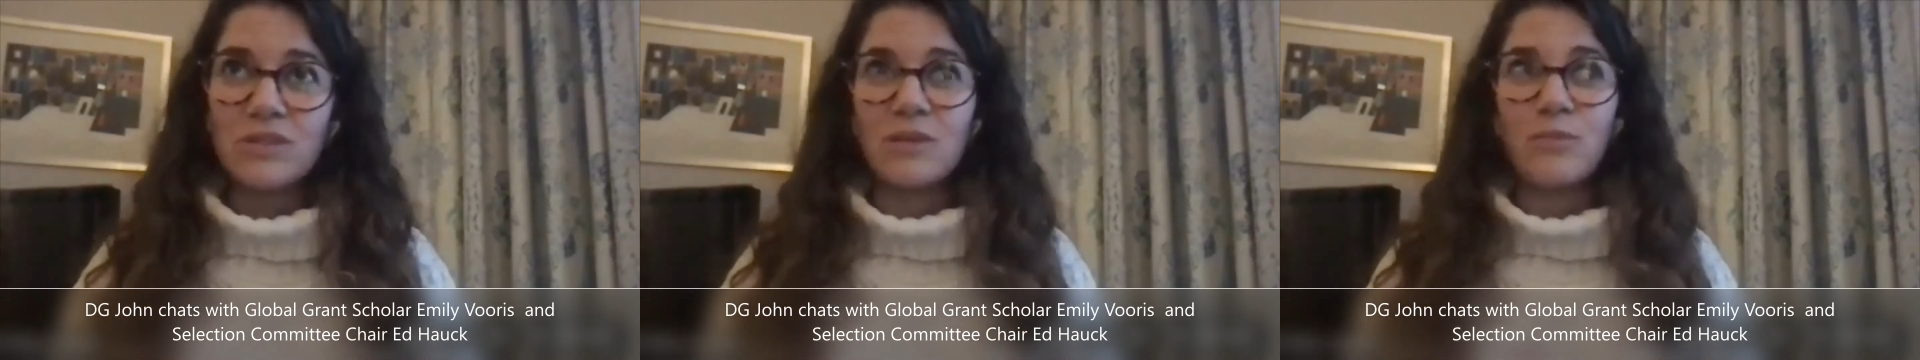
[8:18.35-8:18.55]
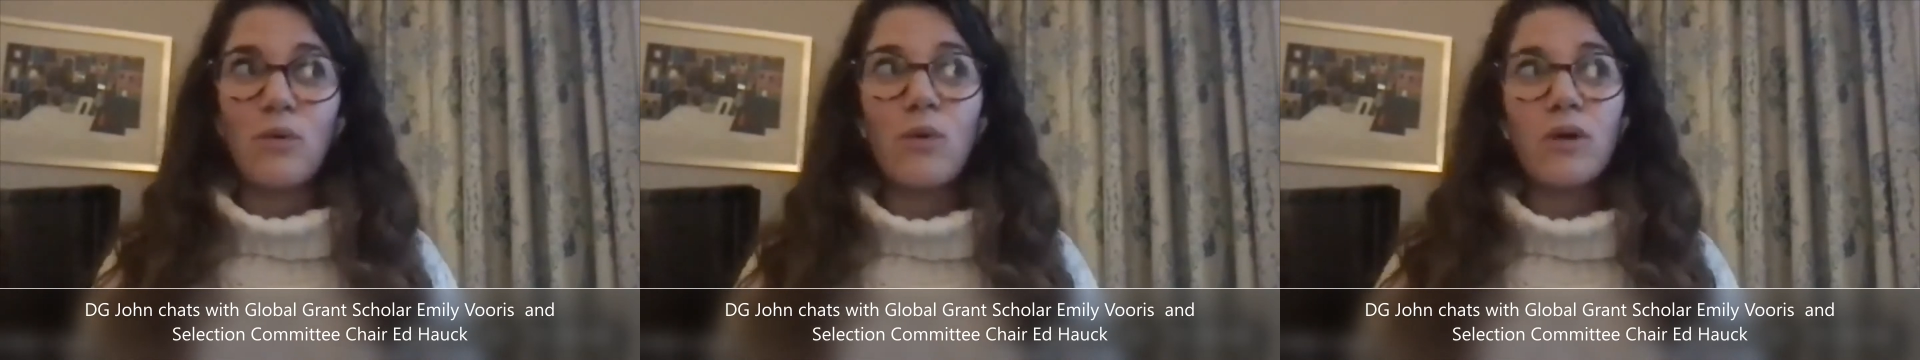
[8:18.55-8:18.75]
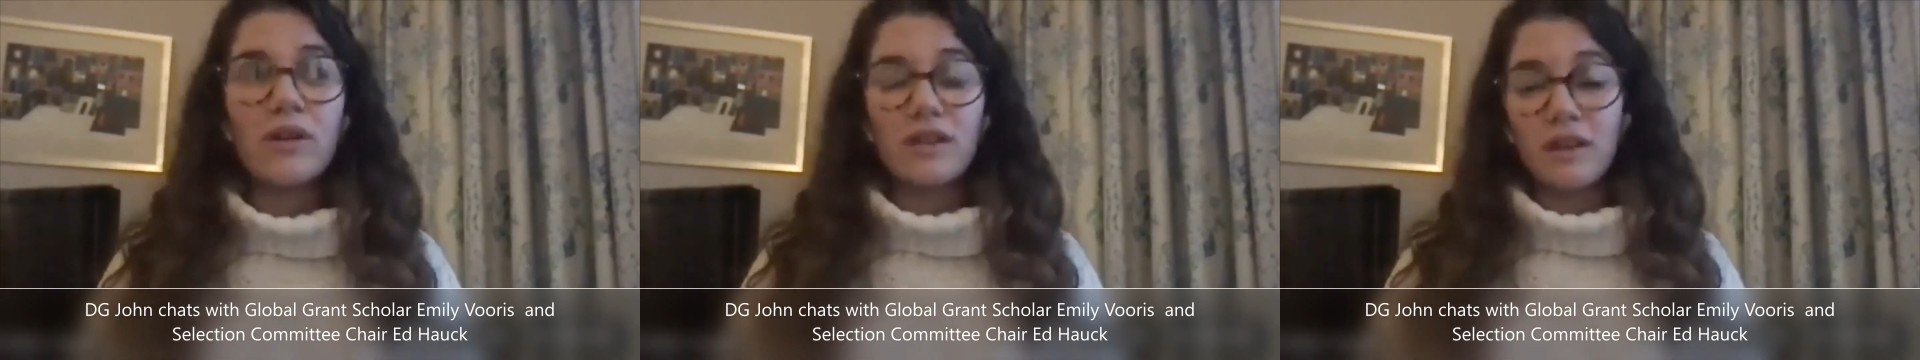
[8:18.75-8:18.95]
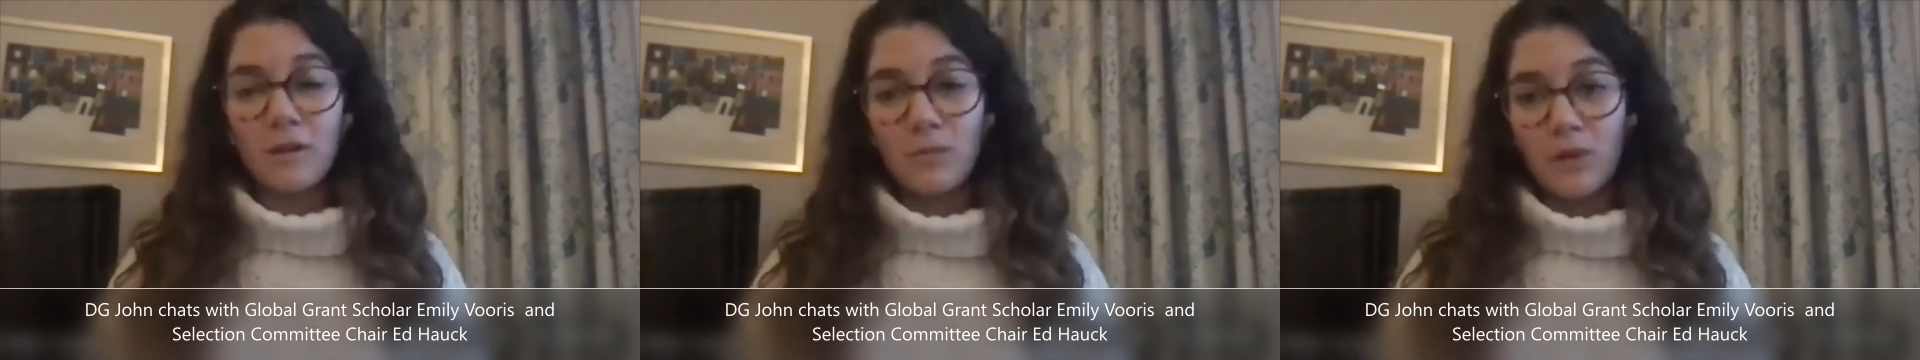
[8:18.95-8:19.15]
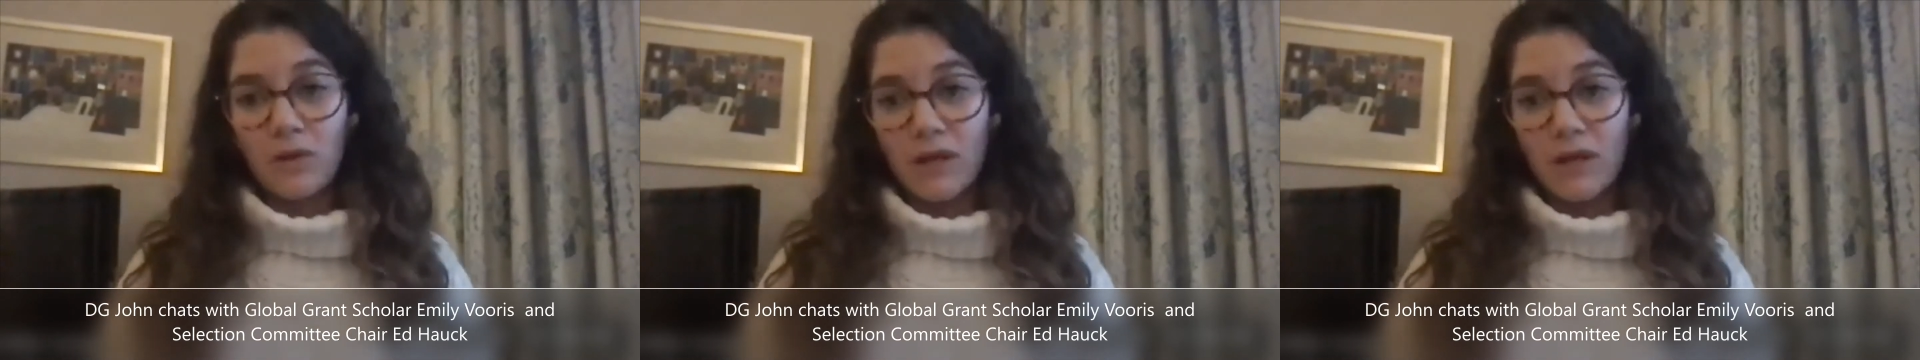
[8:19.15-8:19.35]
support the
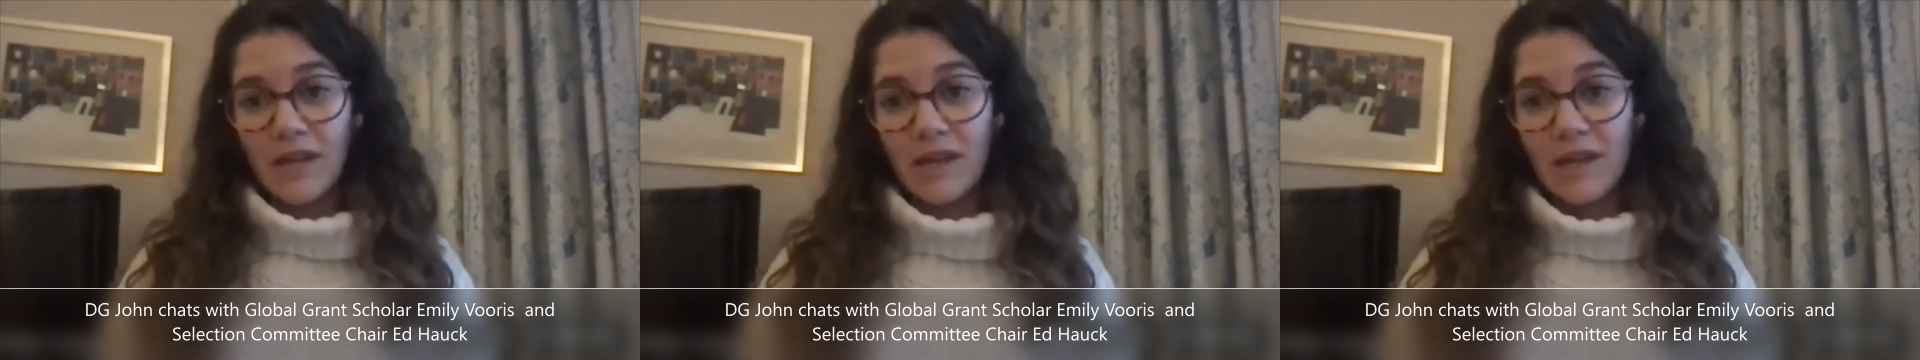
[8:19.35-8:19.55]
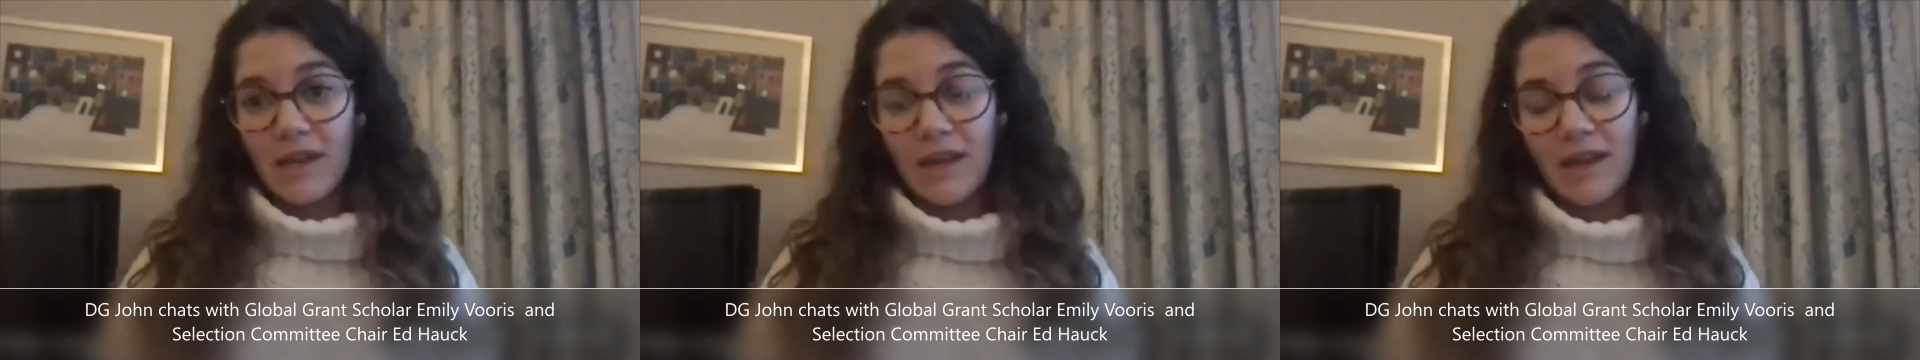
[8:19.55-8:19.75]
community